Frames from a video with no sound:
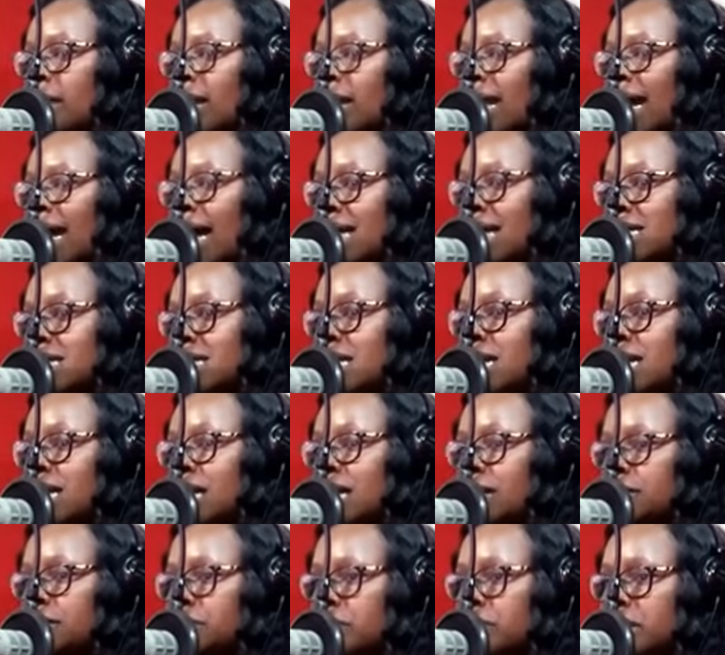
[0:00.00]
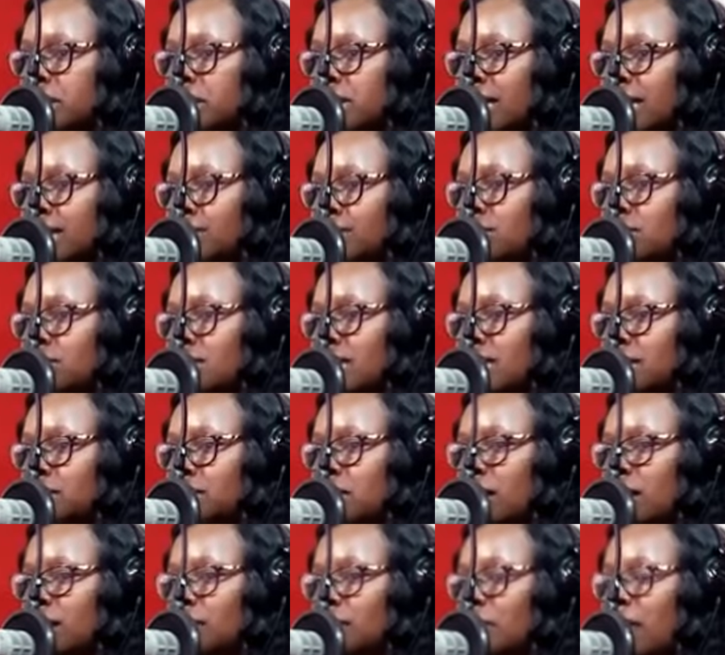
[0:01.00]
Atinga Vincent stepped
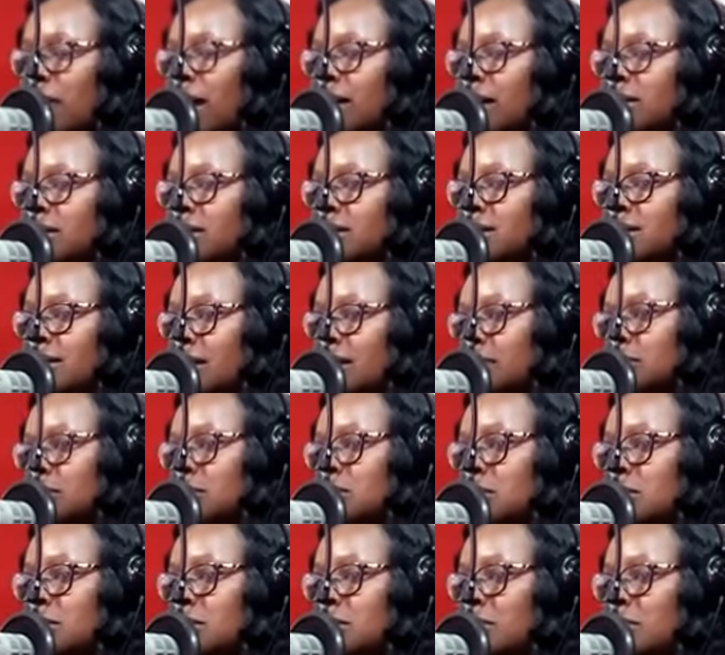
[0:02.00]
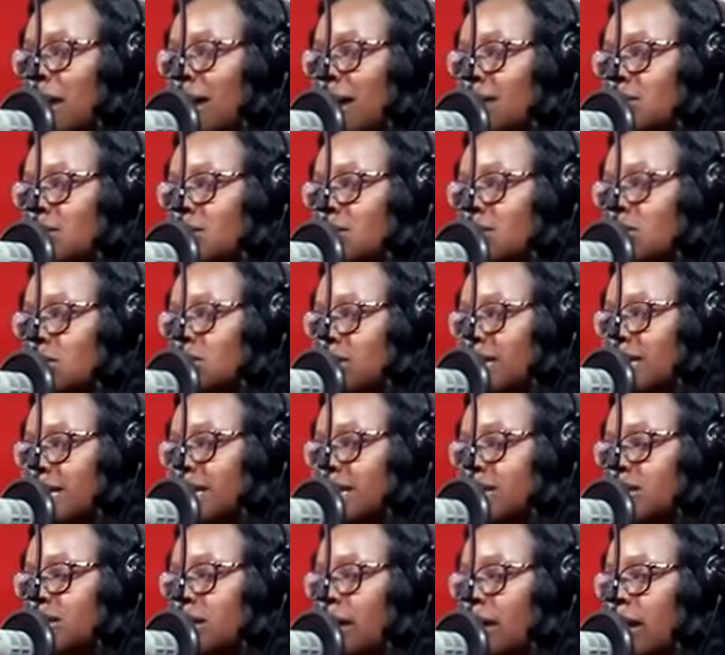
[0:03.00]
up and doubled the Black Stars'
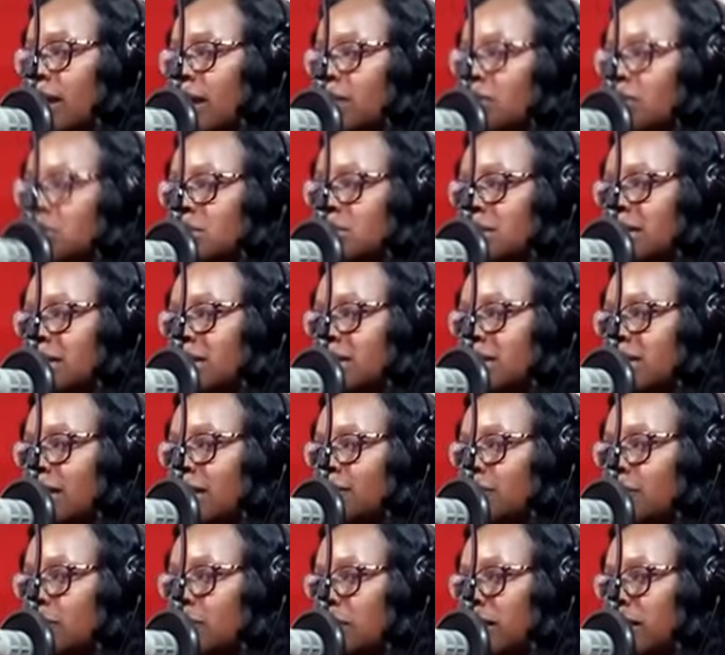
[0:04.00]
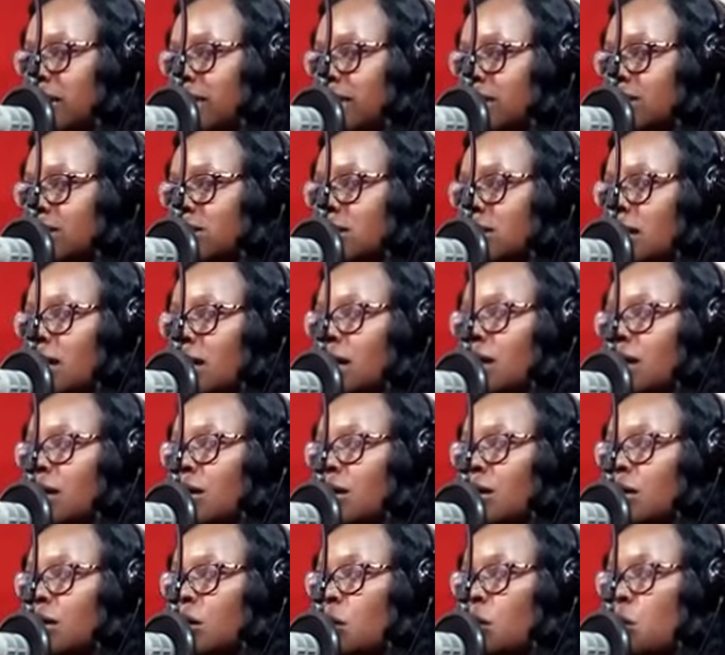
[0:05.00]
lead in the 60th minute.
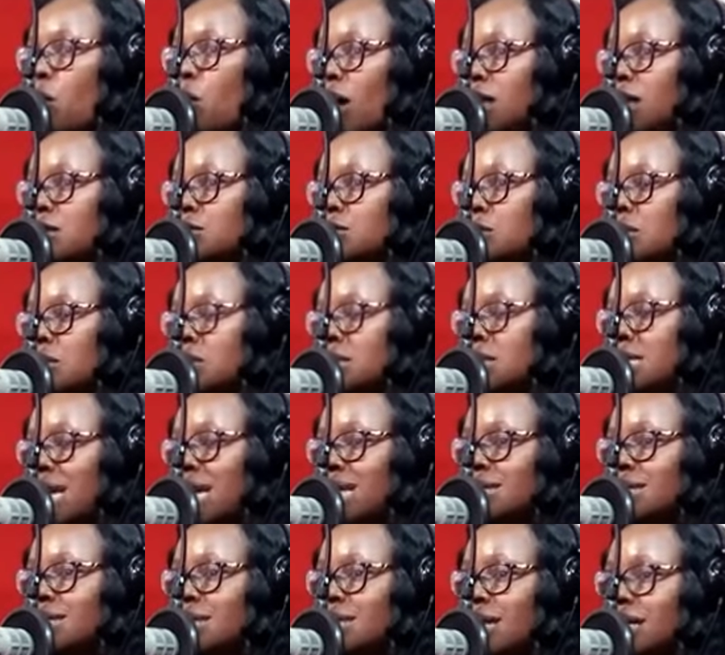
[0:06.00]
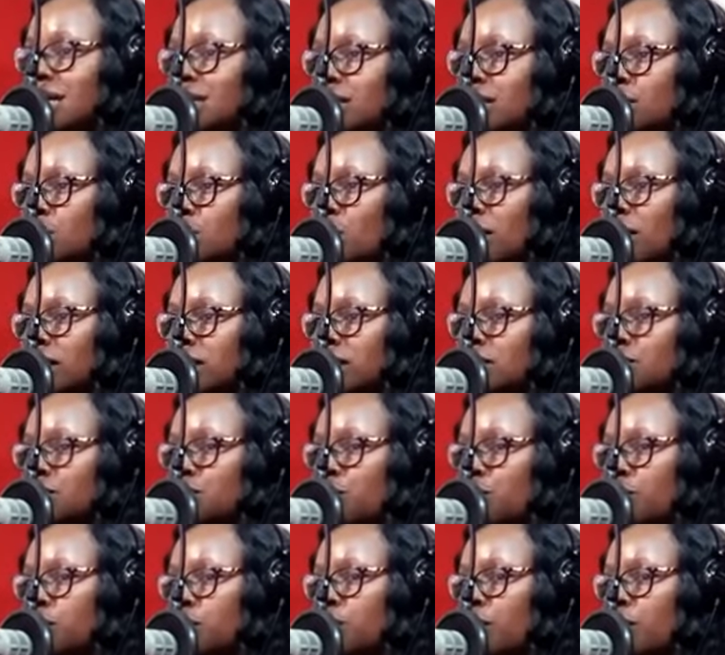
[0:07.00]
Kwandwo sent Ezenwa the
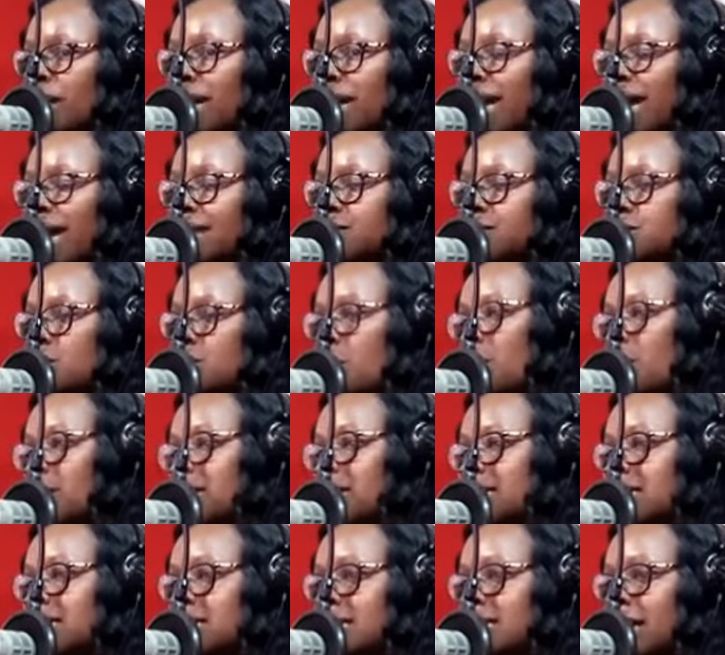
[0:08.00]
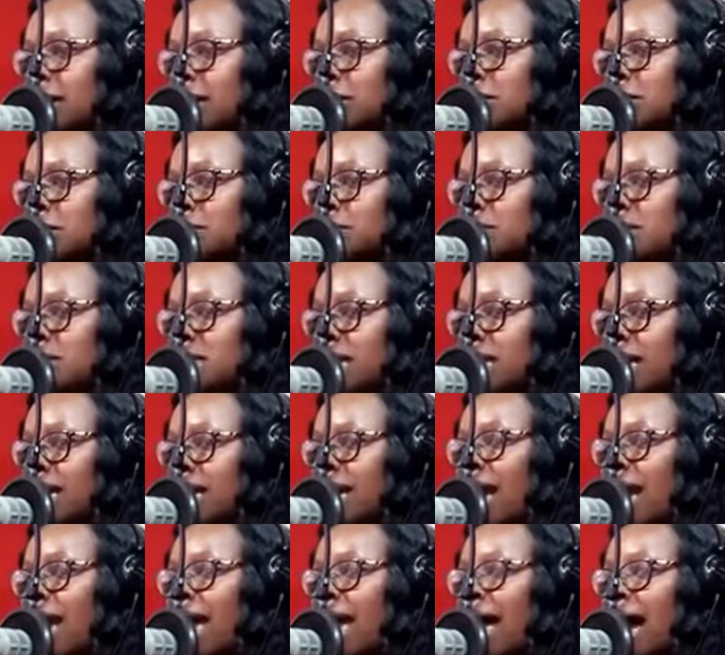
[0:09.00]
wrong way and scored his second of the day
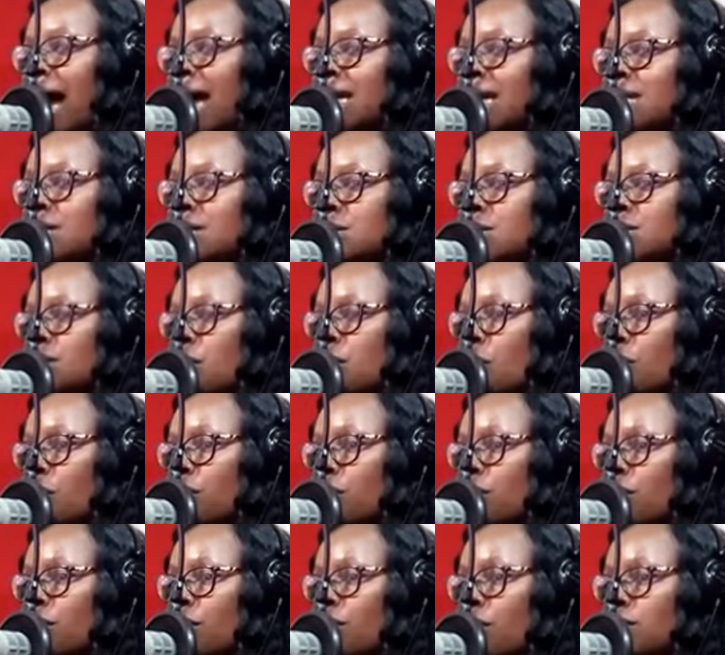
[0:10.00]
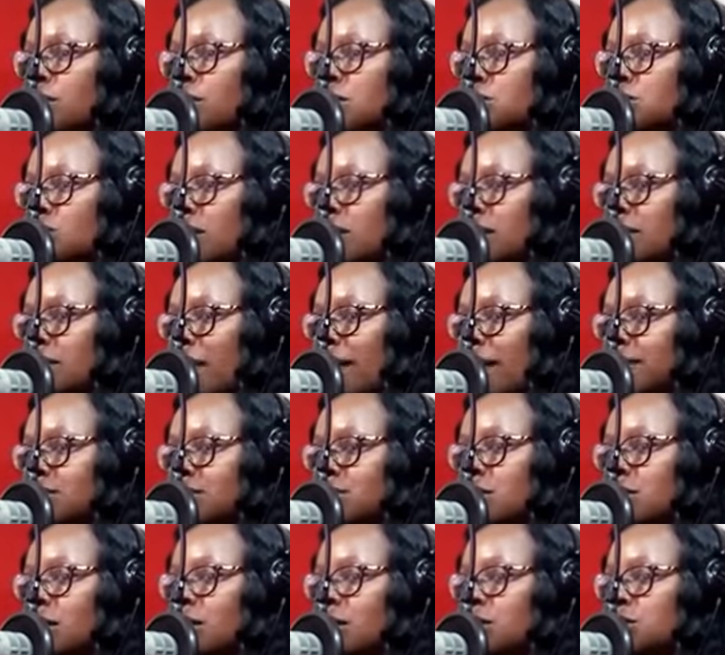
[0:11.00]
and his fourth of the
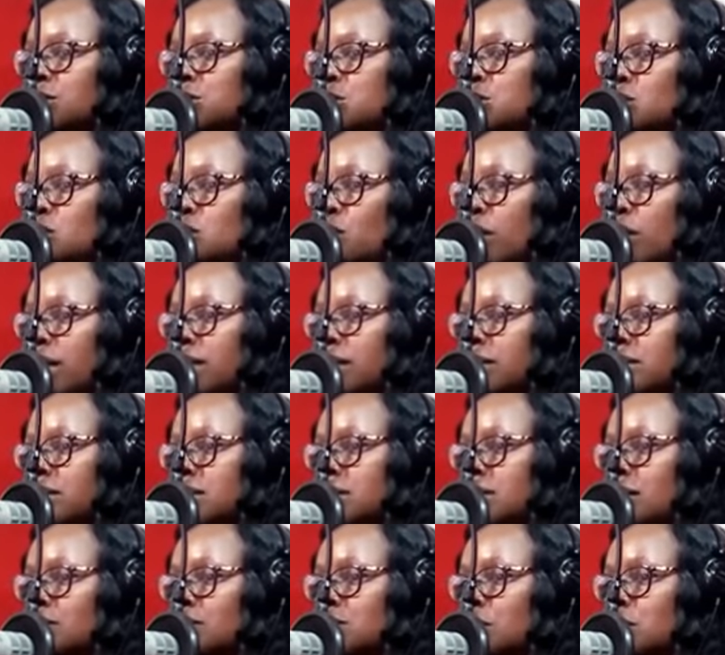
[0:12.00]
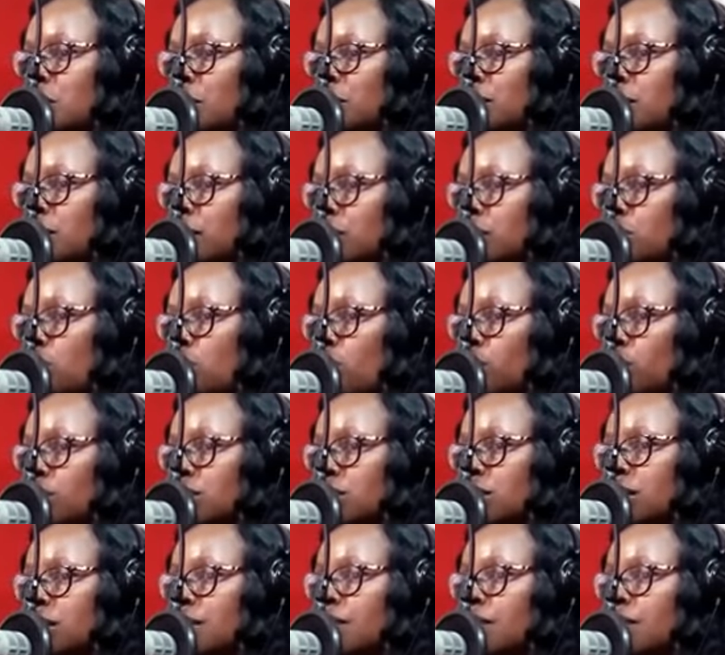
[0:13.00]
tournament to win the top scorer award.